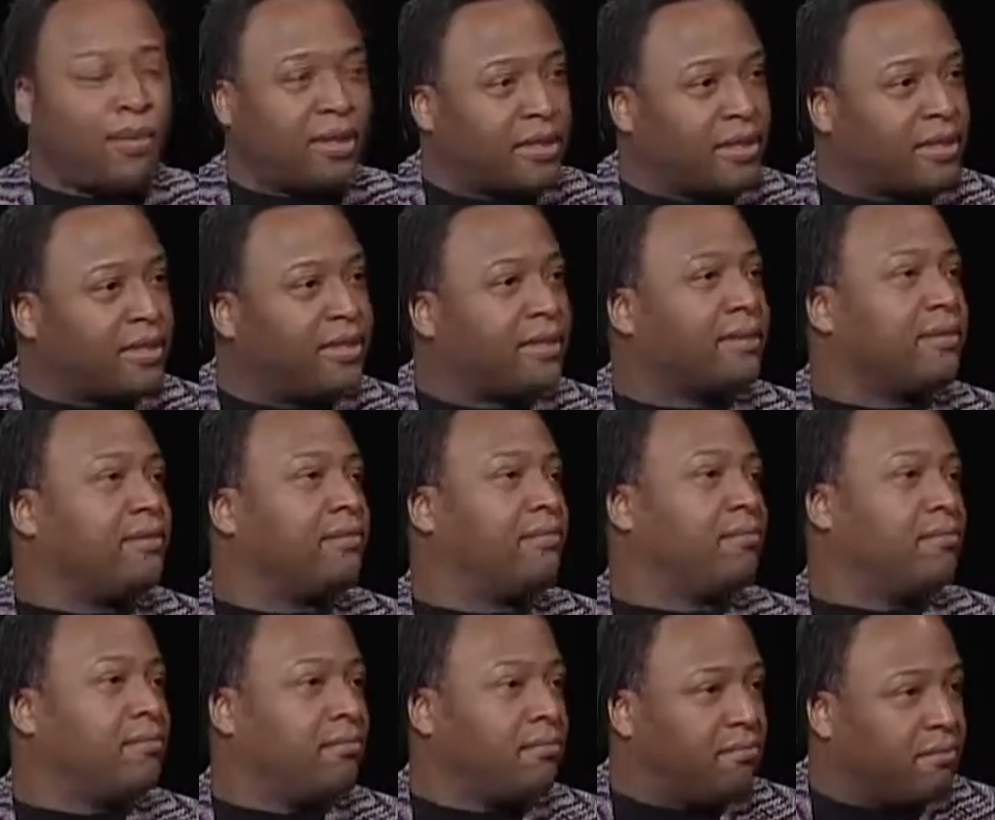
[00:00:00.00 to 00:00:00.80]
would
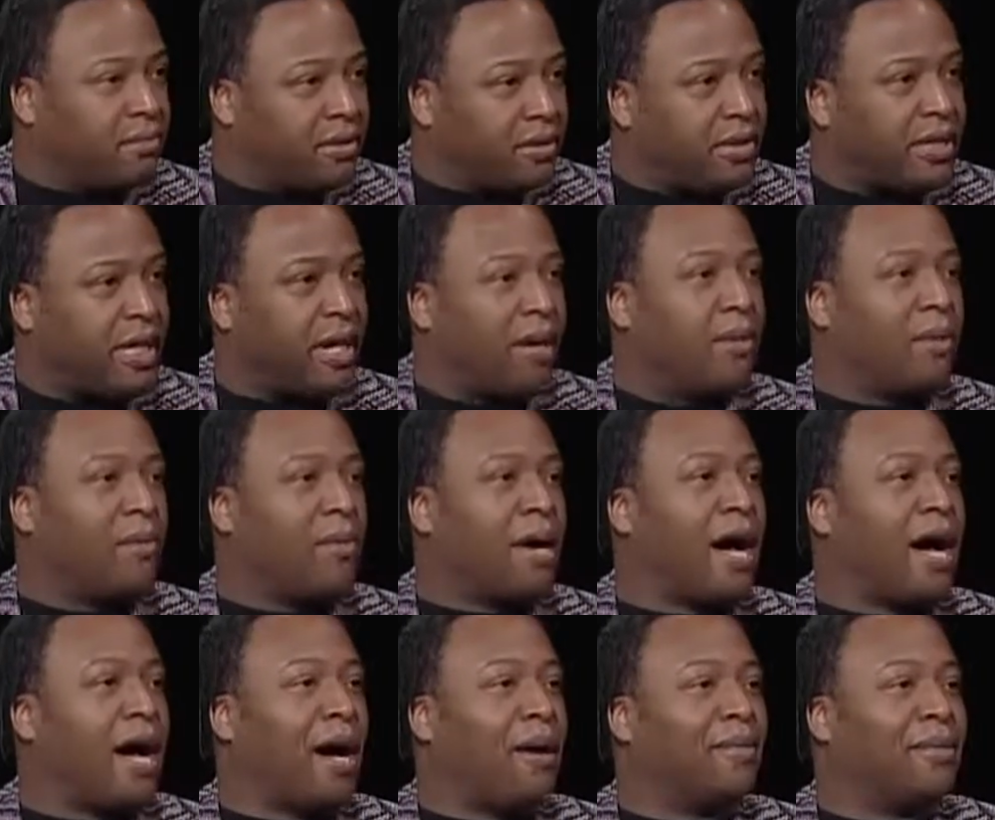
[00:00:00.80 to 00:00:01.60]
share with
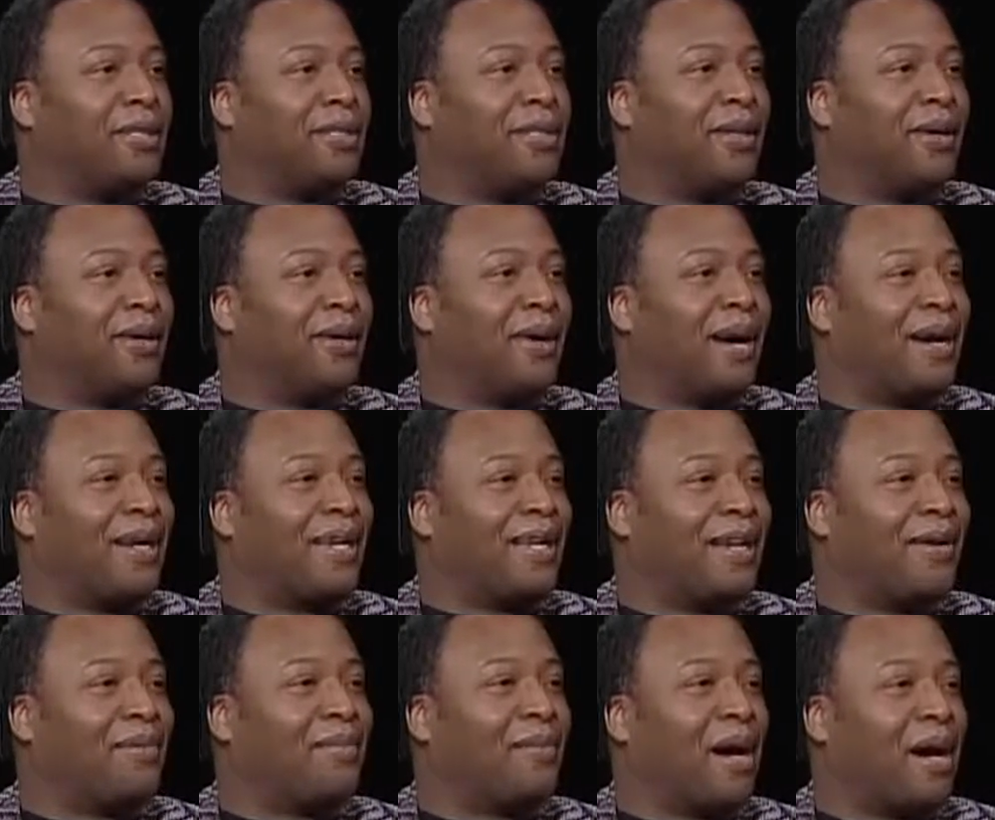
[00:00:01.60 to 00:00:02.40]
mom. I
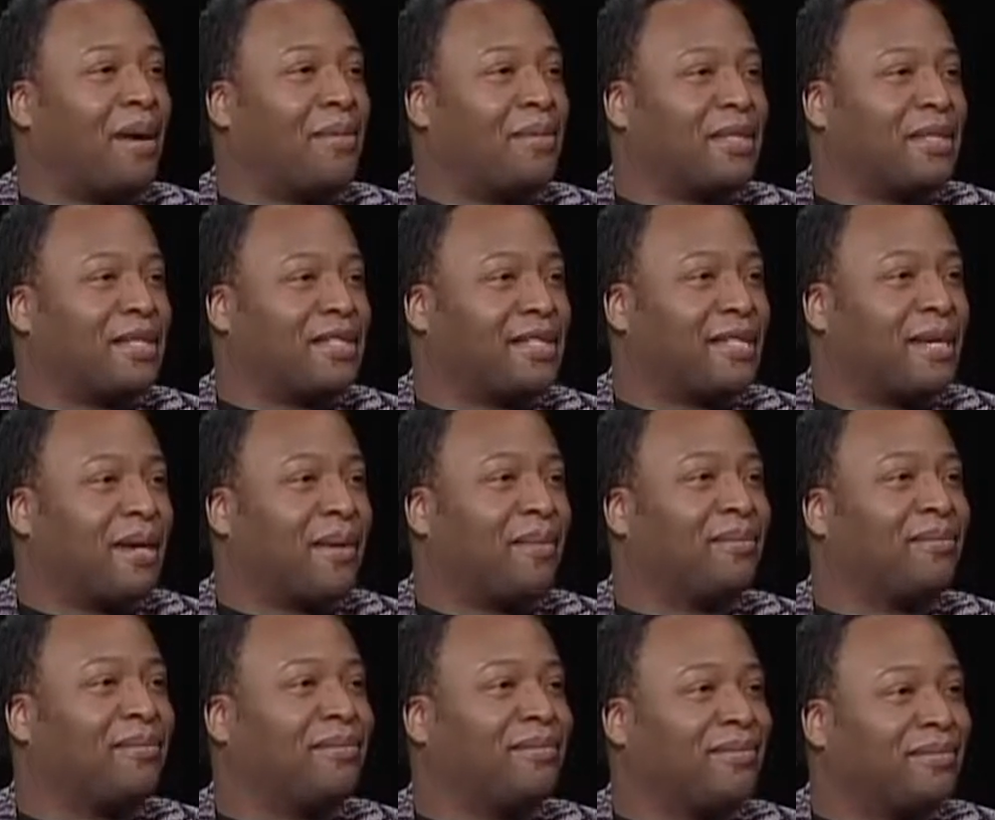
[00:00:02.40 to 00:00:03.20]
give mom a little
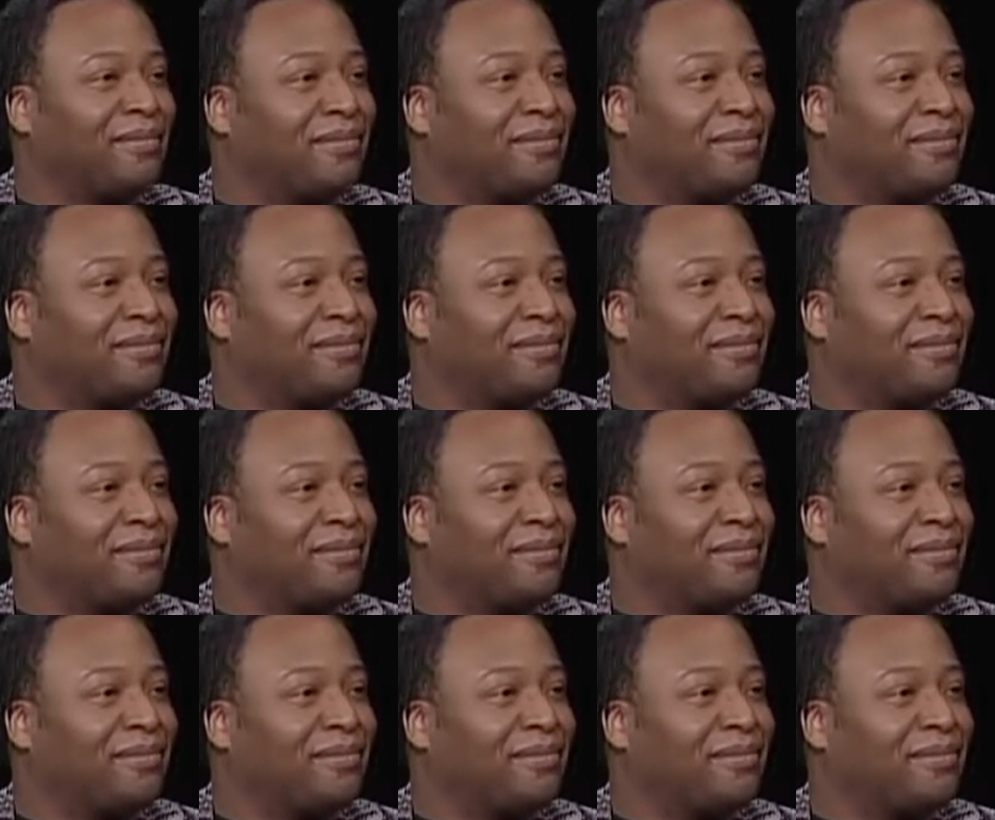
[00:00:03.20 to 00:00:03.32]
something.